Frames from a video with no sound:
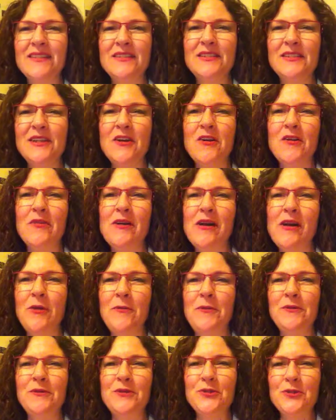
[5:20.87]
So I
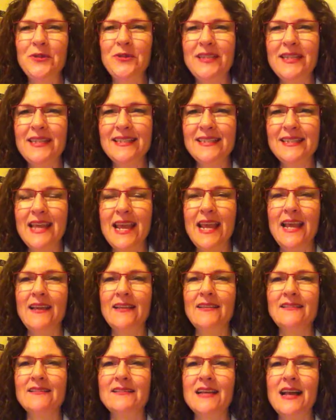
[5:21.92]
hope you enjoyed this,
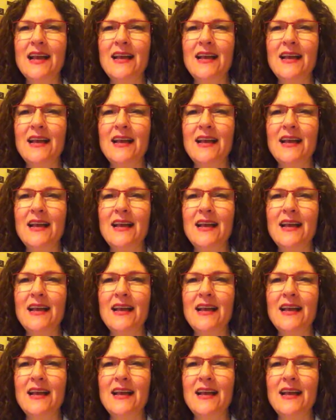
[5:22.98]
and